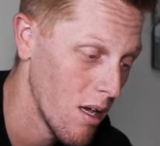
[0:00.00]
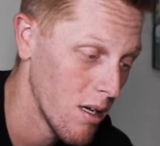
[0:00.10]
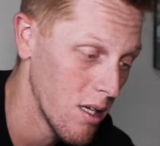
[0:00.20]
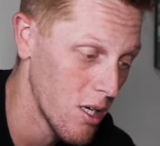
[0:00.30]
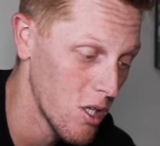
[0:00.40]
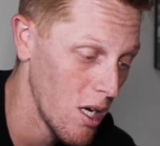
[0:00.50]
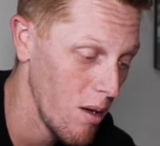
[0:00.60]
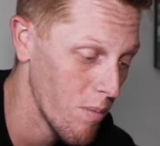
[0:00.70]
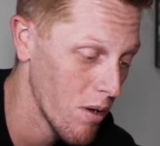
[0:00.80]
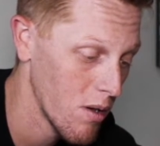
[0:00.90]
Click
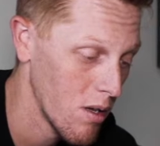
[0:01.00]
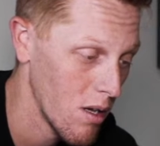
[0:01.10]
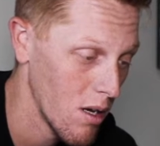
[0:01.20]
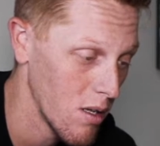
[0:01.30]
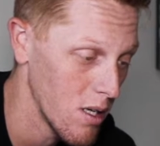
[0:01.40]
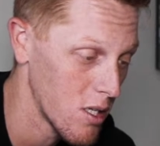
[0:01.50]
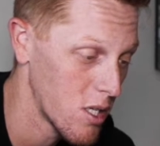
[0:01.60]
shape, click